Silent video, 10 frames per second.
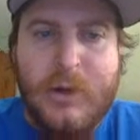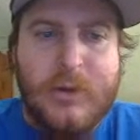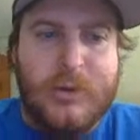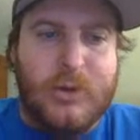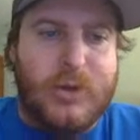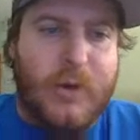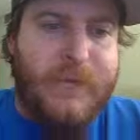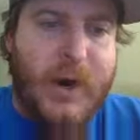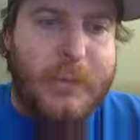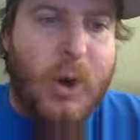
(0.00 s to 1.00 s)
So
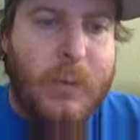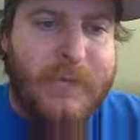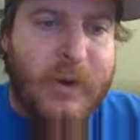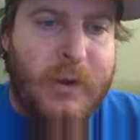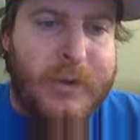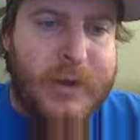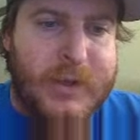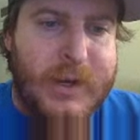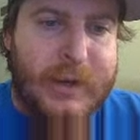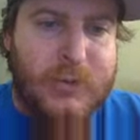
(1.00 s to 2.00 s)
far I'm hopeful that the
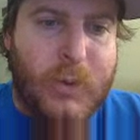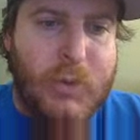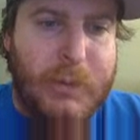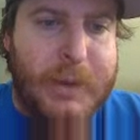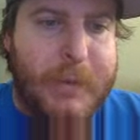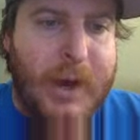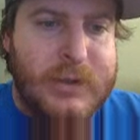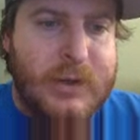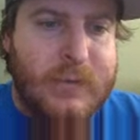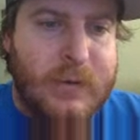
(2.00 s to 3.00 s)
next one will be
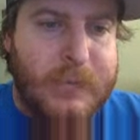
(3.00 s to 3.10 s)
positive.